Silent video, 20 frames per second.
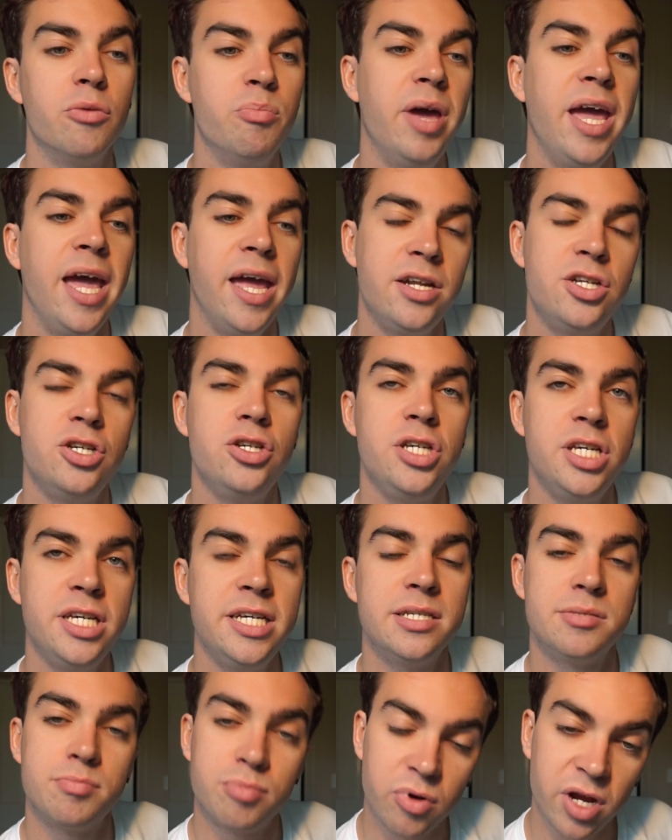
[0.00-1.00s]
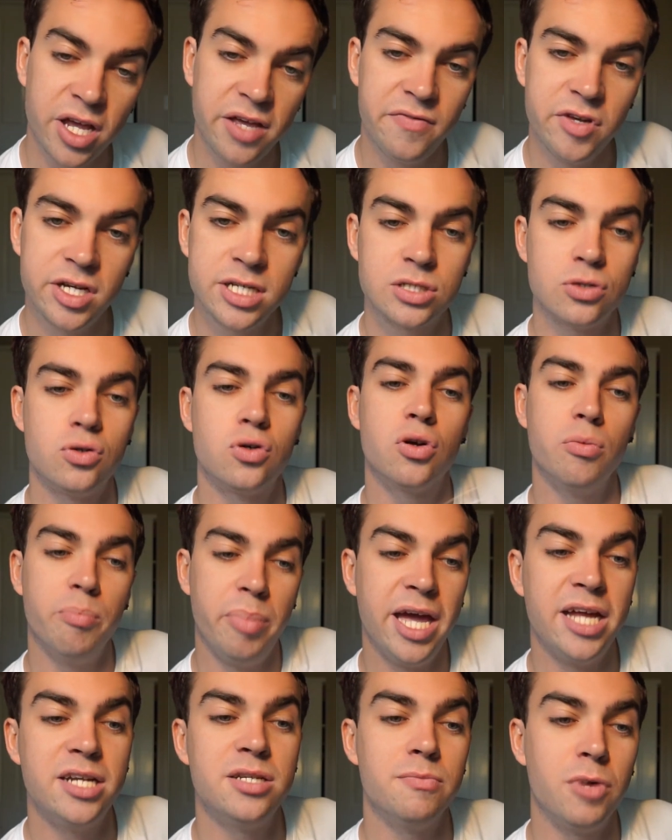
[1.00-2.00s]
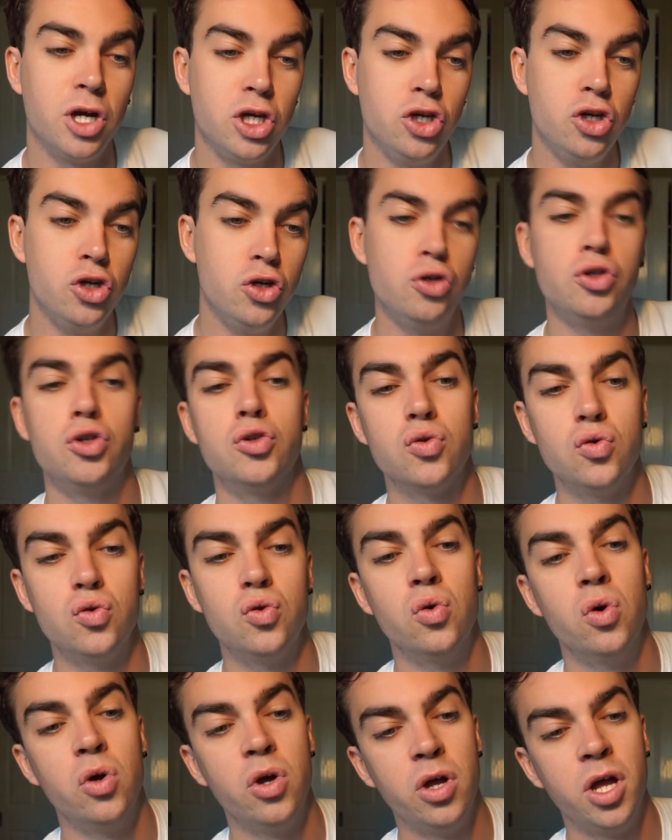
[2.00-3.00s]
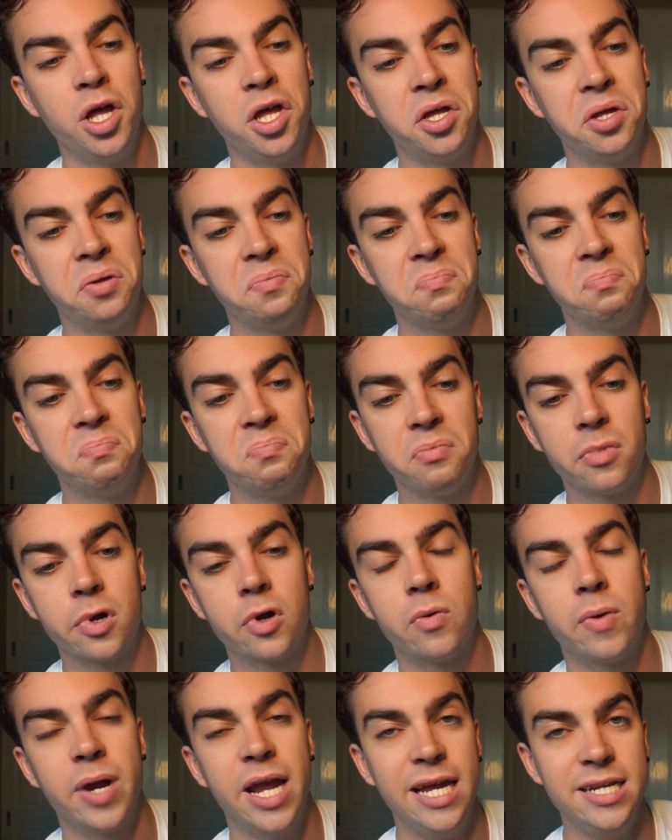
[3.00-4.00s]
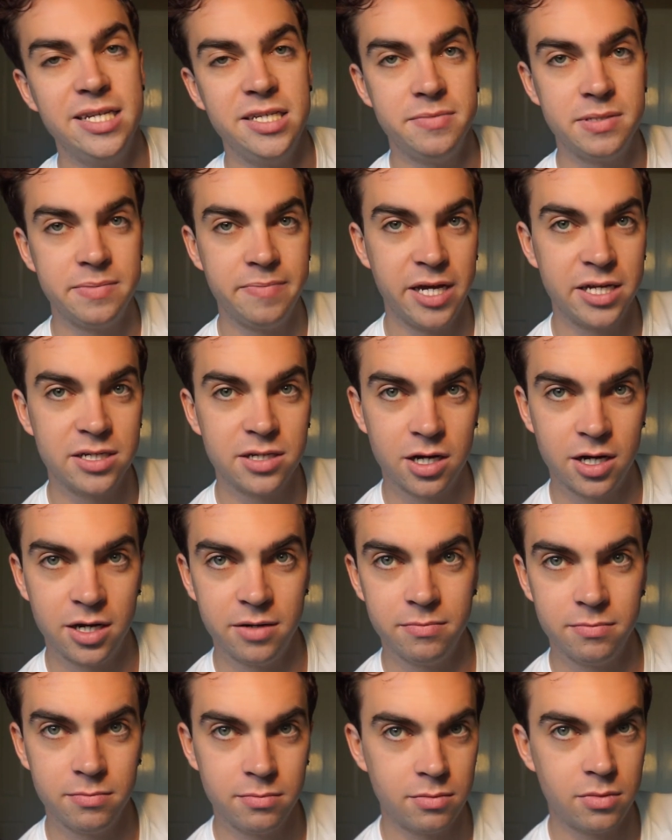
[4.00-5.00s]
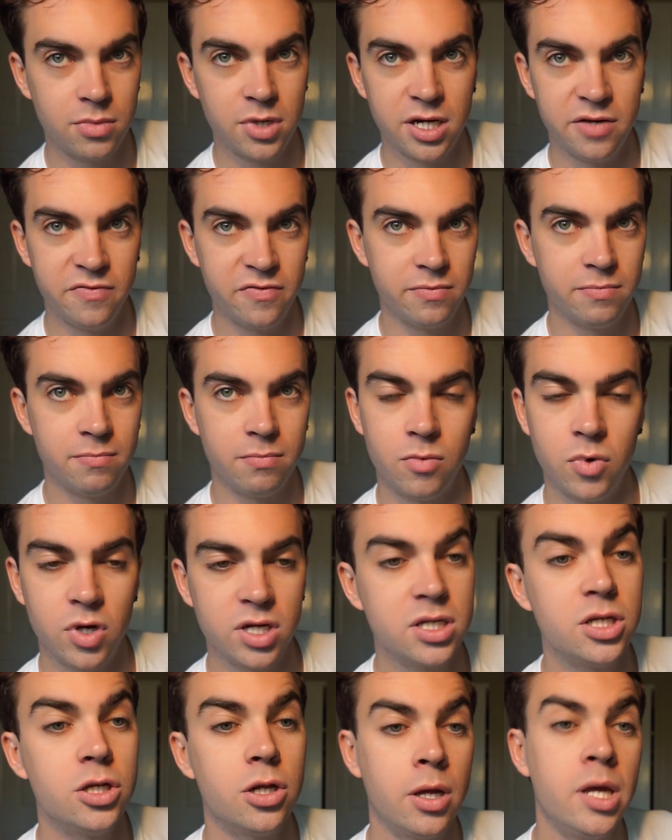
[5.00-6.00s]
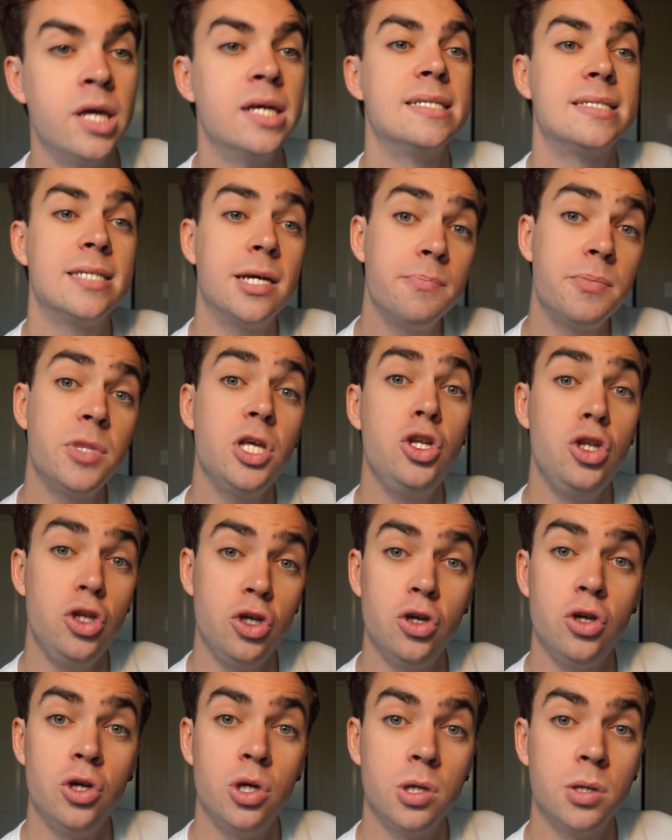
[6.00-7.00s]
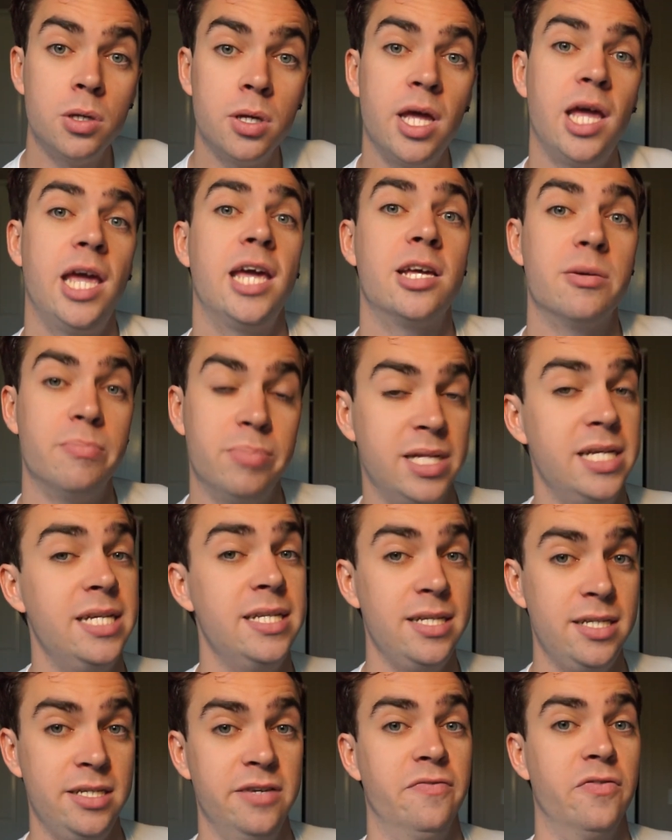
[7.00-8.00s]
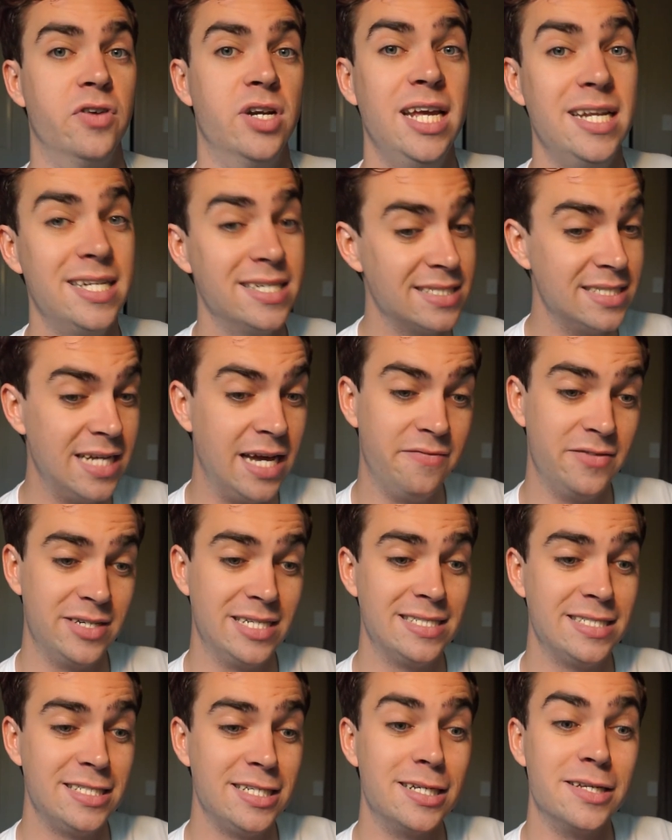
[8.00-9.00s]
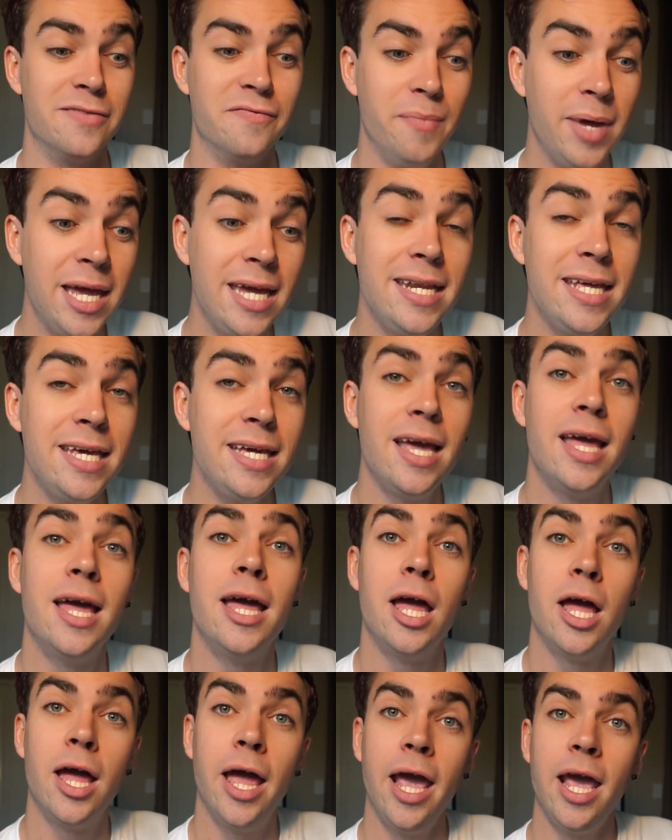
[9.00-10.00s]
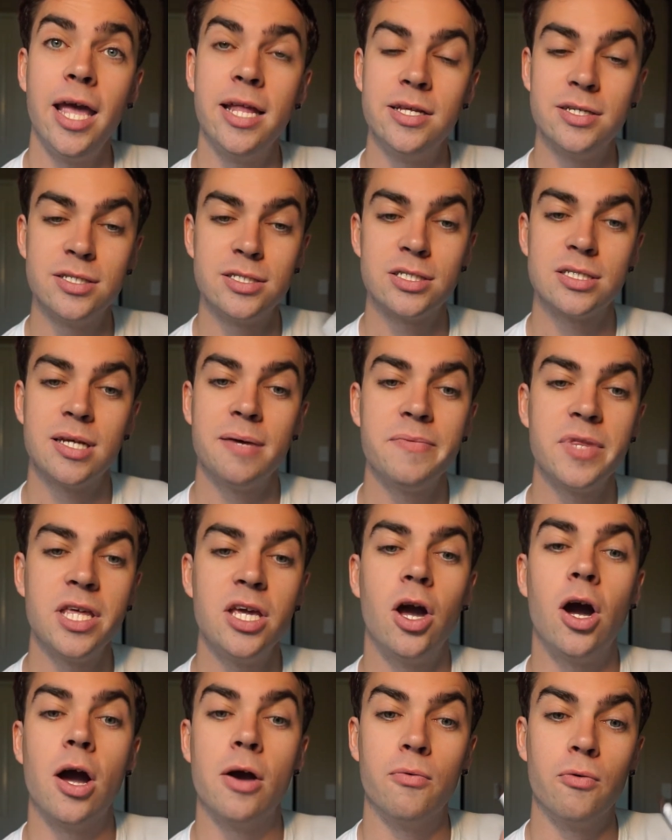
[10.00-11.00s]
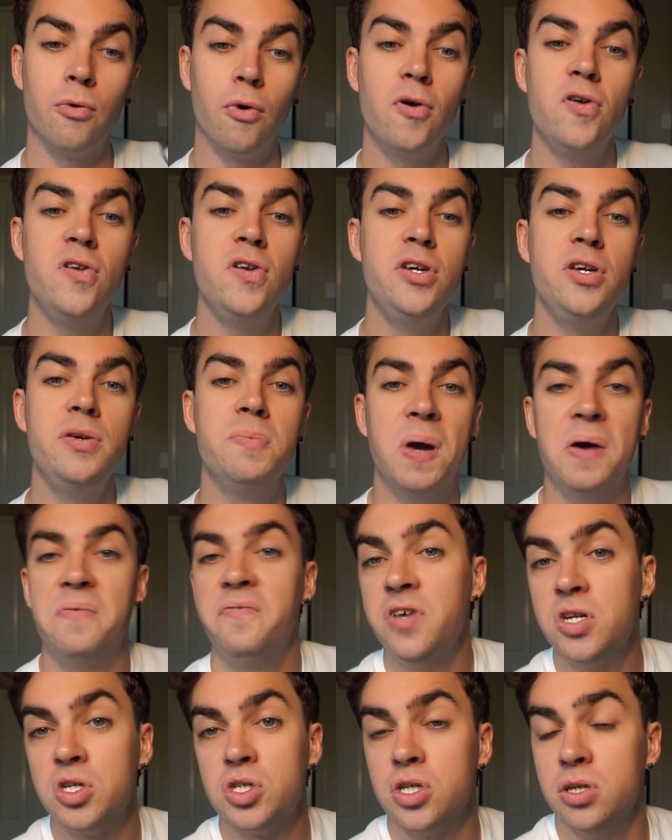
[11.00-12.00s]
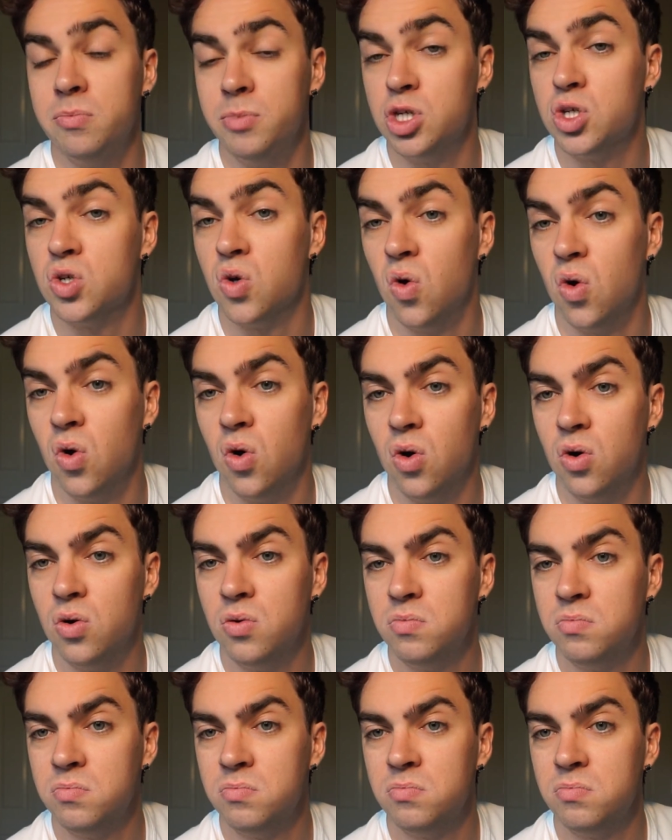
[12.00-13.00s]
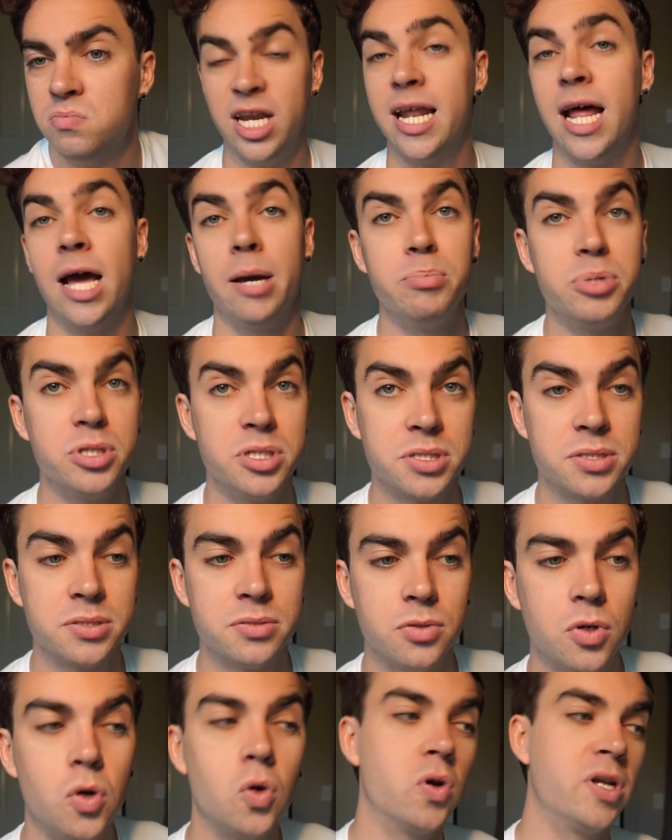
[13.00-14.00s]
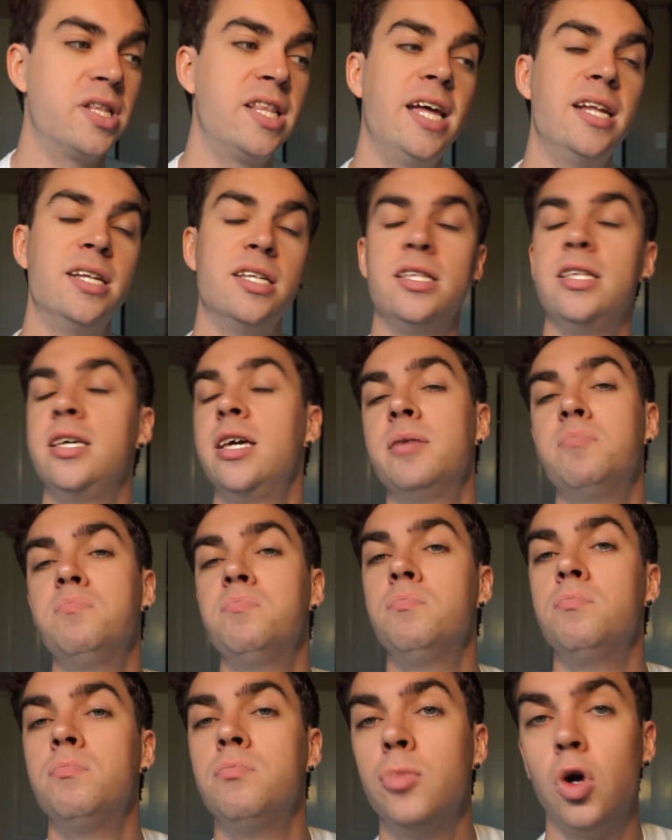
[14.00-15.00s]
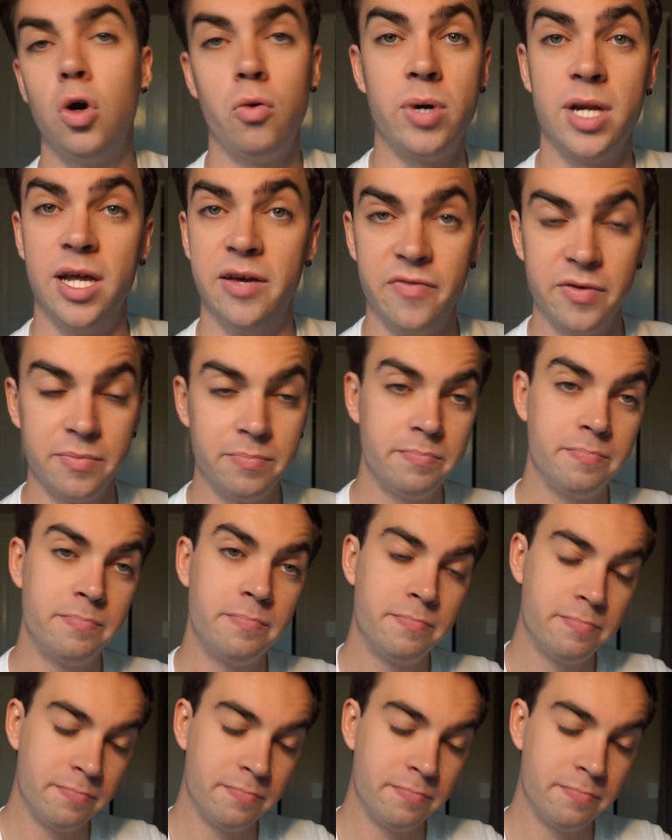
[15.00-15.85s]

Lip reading: compared to years previous or compared to my usual creative spare time, whatever, what, you know, something new and completely different. It doesn't have a distinctive meaning. It is something I will only officially be sure when it happens, or at the end of the year, or whatever.